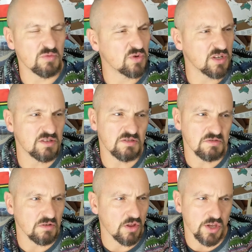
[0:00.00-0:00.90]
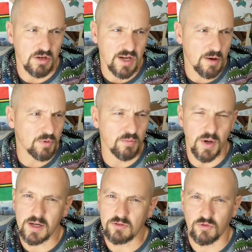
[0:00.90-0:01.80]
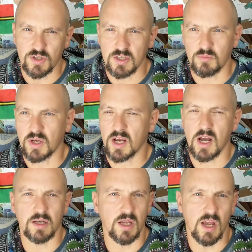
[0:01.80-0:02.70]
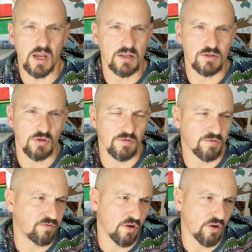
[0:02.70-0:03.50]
It was, I think, a couple of bucks for a SIM card and sort of